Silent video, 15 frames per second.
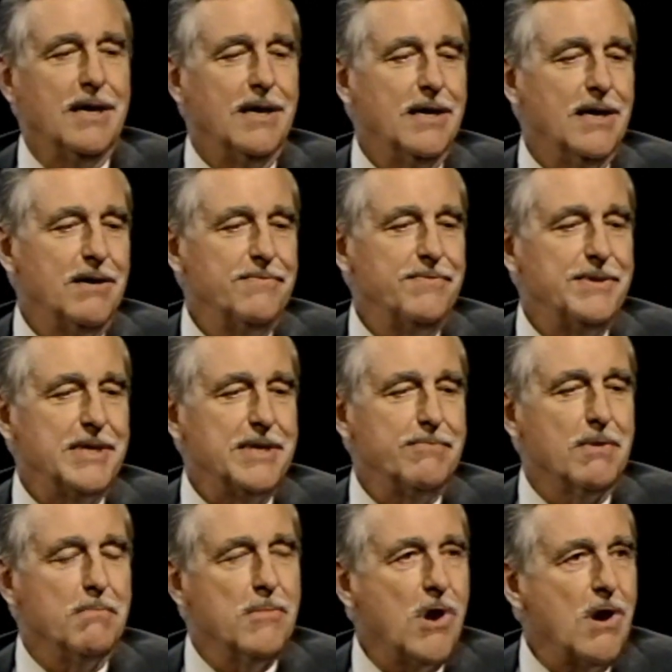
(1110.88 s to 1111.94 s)
of the
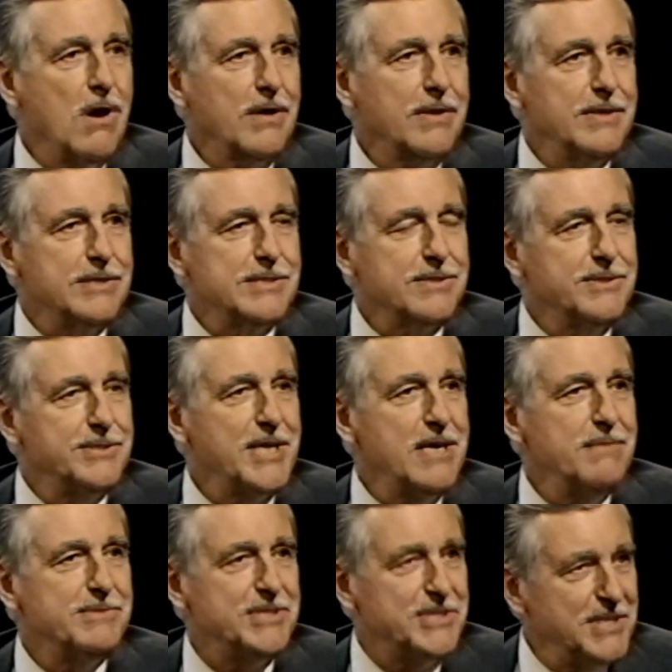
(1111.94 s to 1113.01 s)
remark that Sir
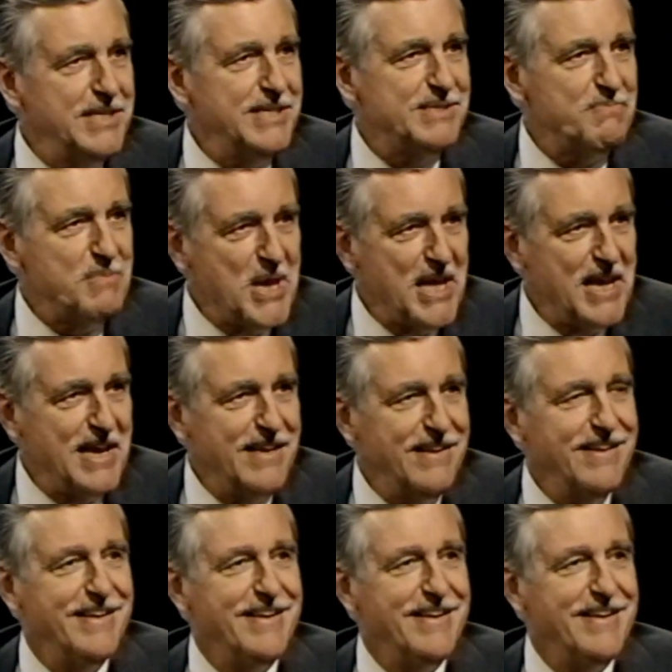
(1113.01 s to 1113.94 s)
James Jeans made